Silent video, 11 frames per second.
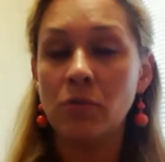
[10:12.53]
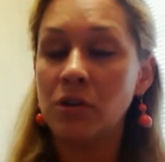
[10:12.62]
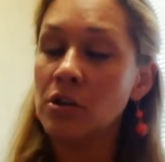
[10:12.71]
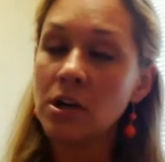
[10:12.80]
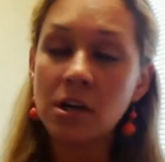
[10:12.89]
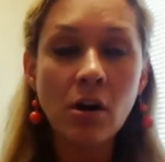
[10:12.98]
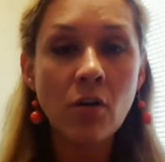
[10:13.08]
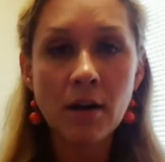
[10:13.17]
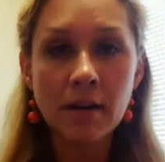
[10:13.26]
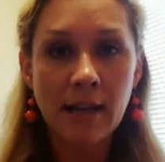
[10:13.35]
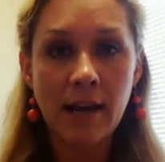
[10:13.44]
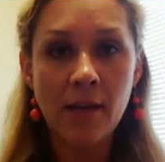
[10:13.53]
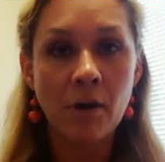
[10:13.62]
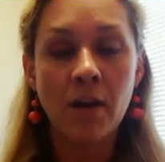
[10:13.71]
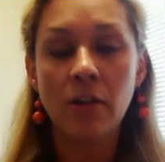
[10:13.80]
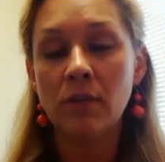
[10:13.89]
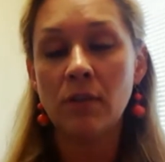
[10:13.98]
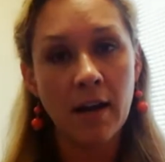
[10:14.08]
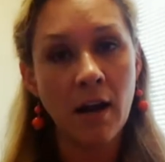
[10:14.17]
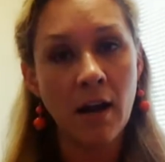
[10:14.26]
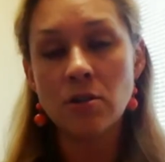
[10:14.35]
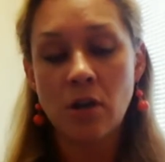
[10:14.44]
When you're going to go on camera, you
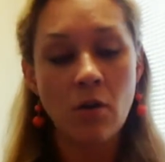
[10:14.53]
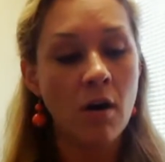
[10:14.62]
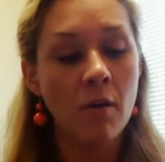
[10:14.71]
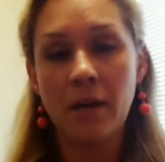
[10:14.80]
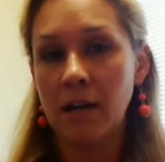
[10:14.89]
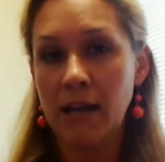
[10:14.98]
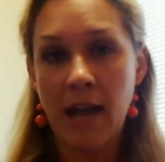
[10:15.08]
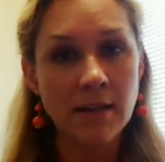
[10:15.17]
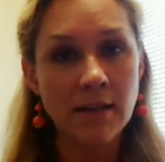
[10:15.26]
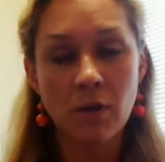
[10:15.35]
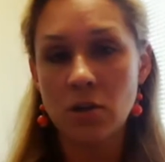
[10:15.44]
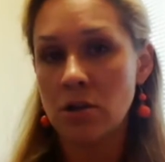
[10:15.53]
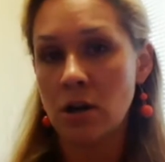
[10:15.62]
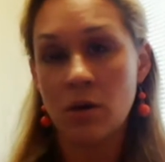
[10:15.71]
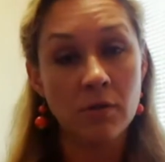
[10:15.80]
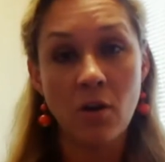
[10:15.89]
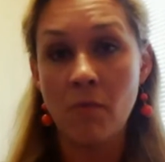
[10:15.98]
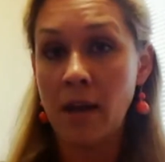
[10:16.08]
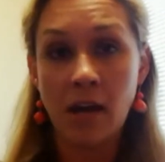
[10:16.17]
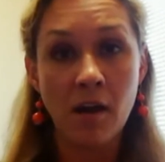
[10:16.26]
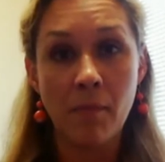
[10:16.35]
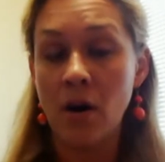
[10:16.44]
cannot show up in a cat sweatshirt with no
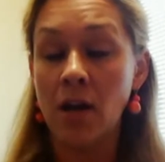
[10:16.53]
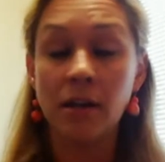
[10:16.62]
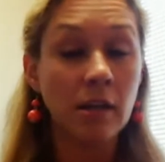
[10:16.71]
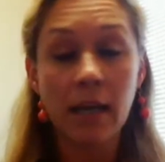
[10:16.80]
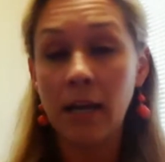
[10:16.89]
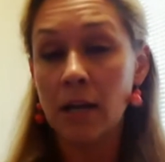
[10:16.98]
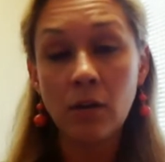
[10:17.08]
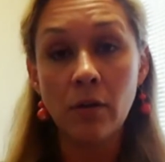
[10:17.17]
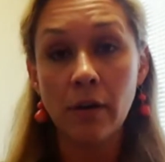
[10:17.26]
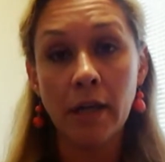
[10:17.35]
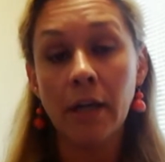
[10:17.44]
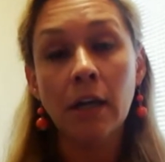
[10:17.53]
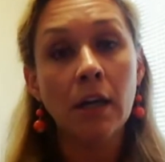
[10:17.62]
makeup on. You can't. Right.